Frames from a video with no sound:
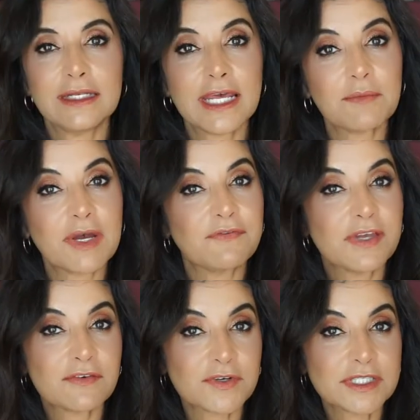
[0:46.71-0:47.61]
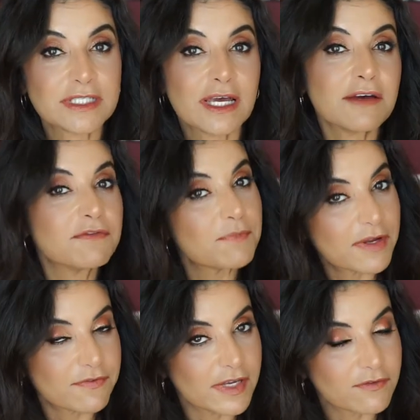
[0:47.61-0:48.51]
Now my favorites of
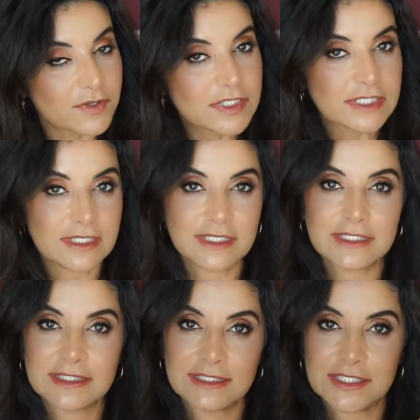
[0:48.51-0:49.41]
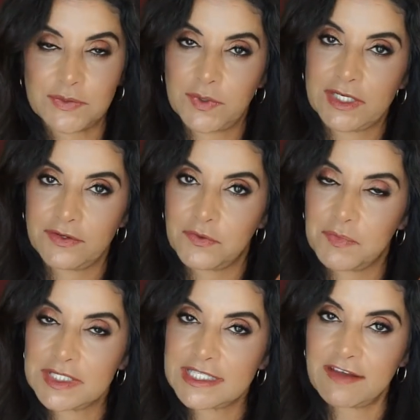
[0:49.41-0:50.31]
my favorites is this one here, the
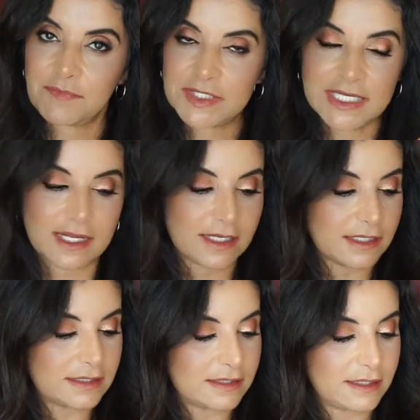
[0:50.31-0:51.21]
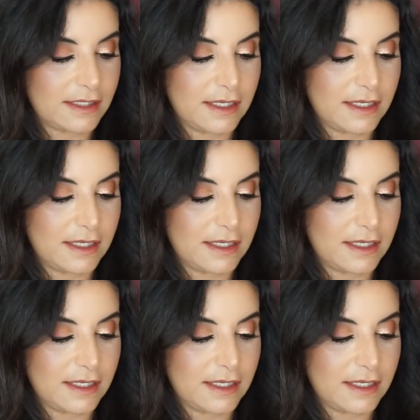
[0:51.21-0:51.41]
Must Have Metallics.